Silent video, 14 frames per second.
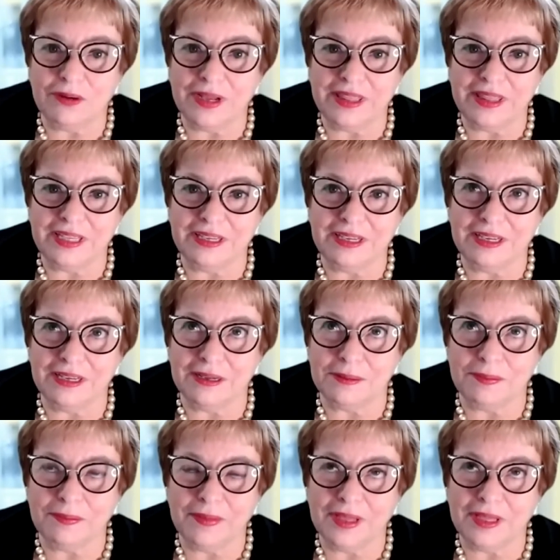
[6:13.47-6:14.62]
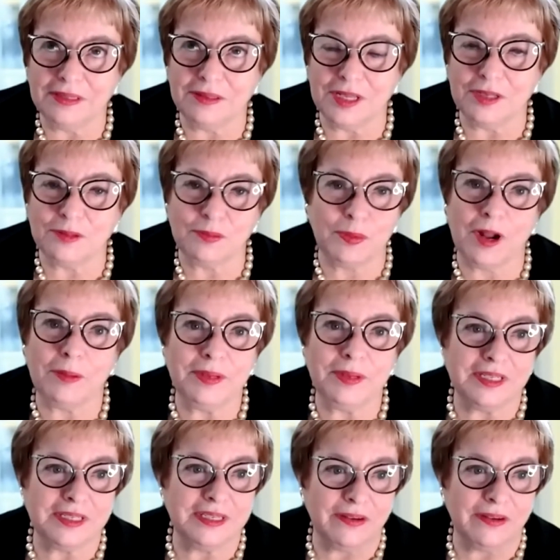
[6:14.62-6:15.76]
think it probably
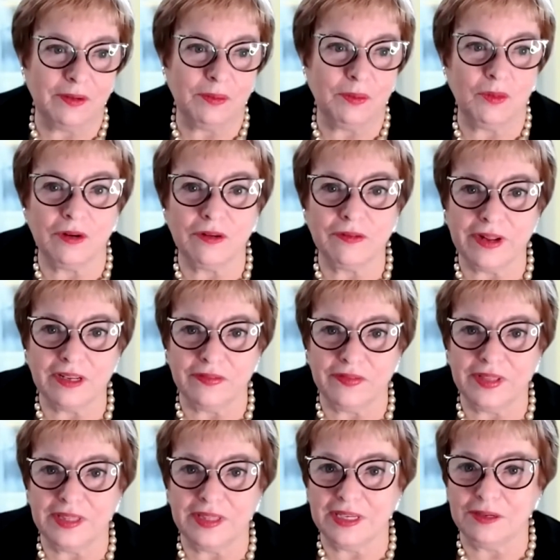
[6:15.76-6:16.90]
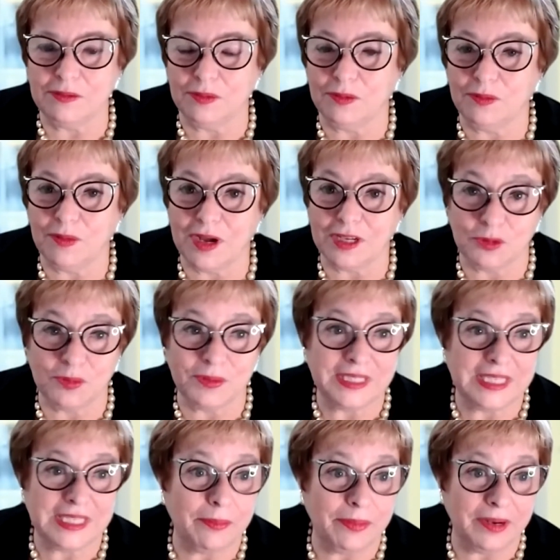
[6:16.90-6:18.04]
is never more relevant than ever watch what's
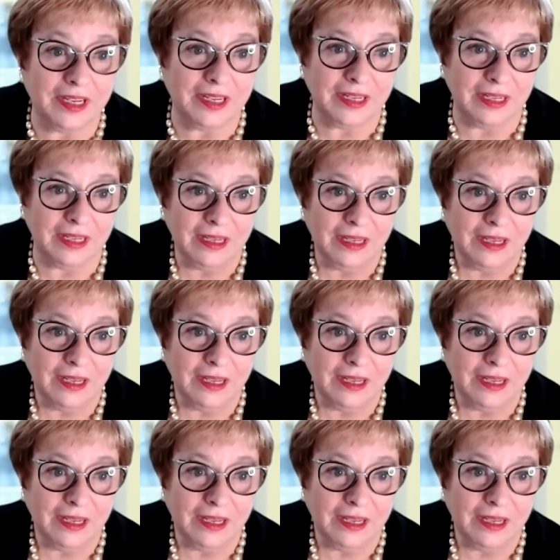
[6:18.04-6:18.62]
happening